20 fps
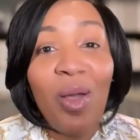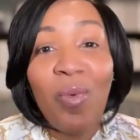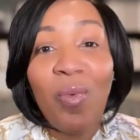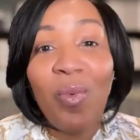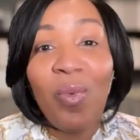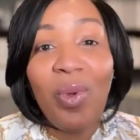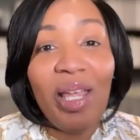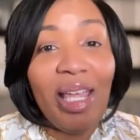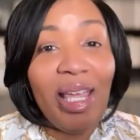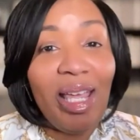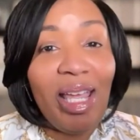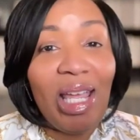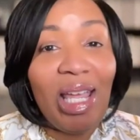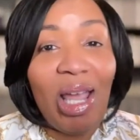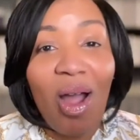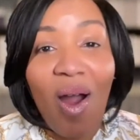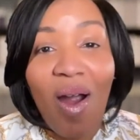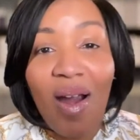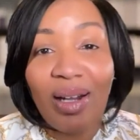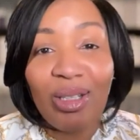
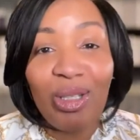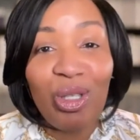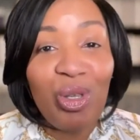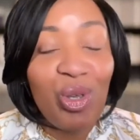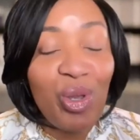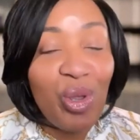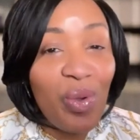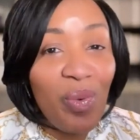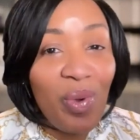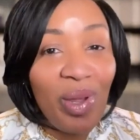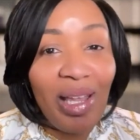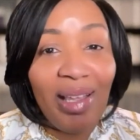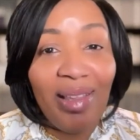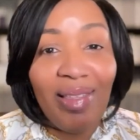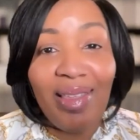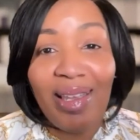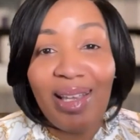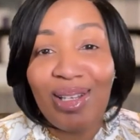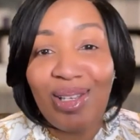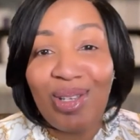We are
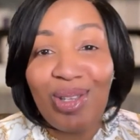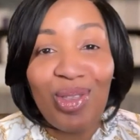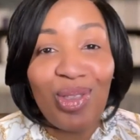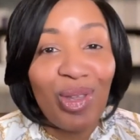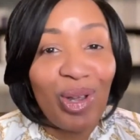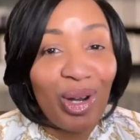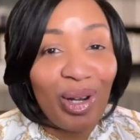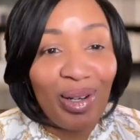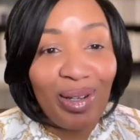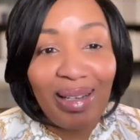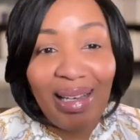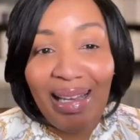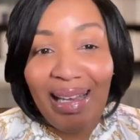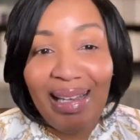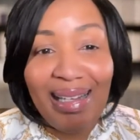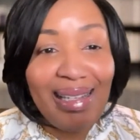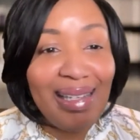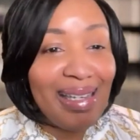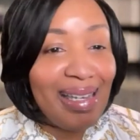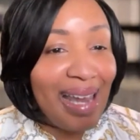doing this
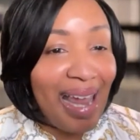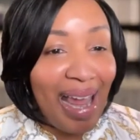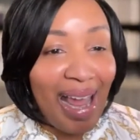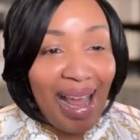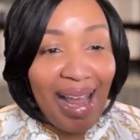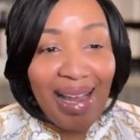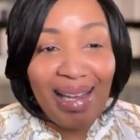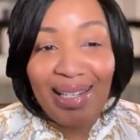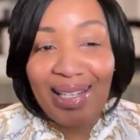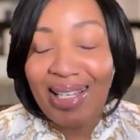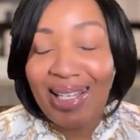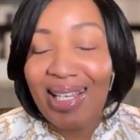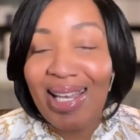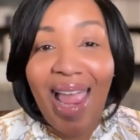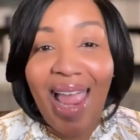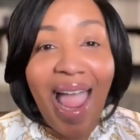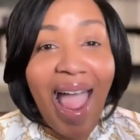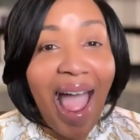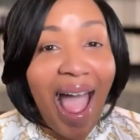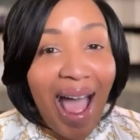30-day
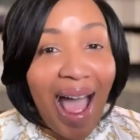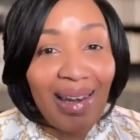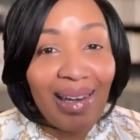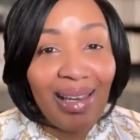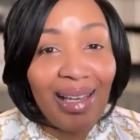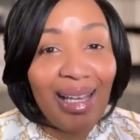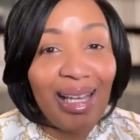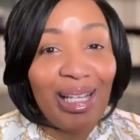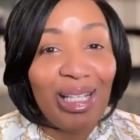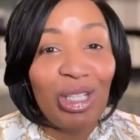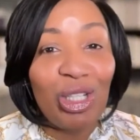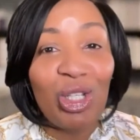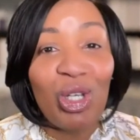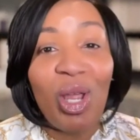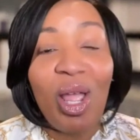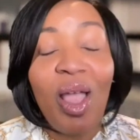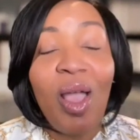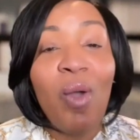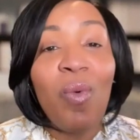challenge.